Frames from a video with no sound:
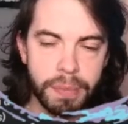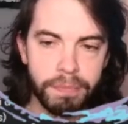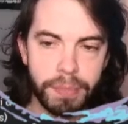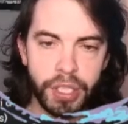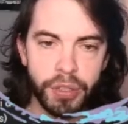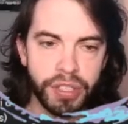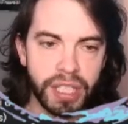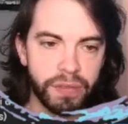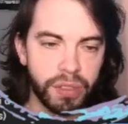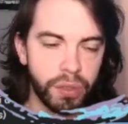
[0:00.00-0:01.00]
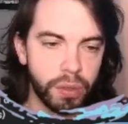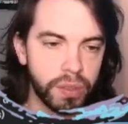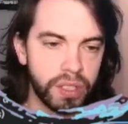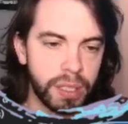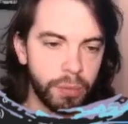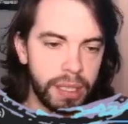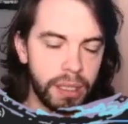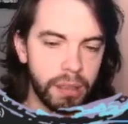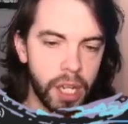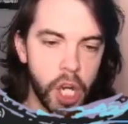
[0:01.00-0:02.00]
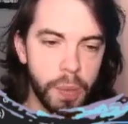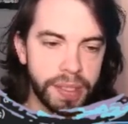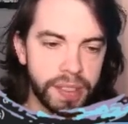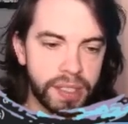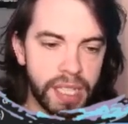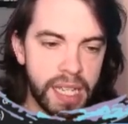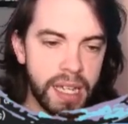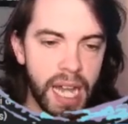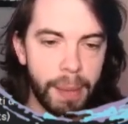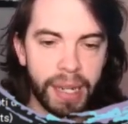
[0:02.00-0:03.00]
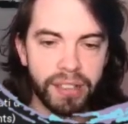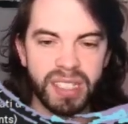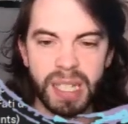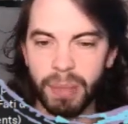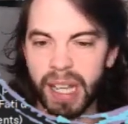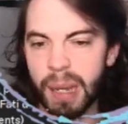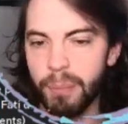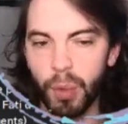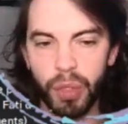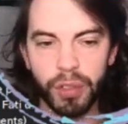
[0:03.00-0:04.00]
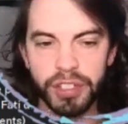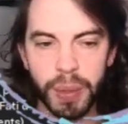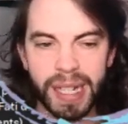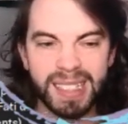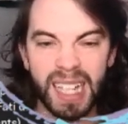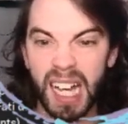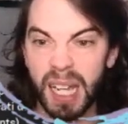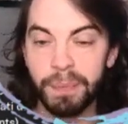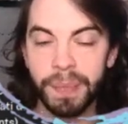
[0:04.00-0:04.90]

producing the results that we are hoping to see, I might sim like a month or two at a time.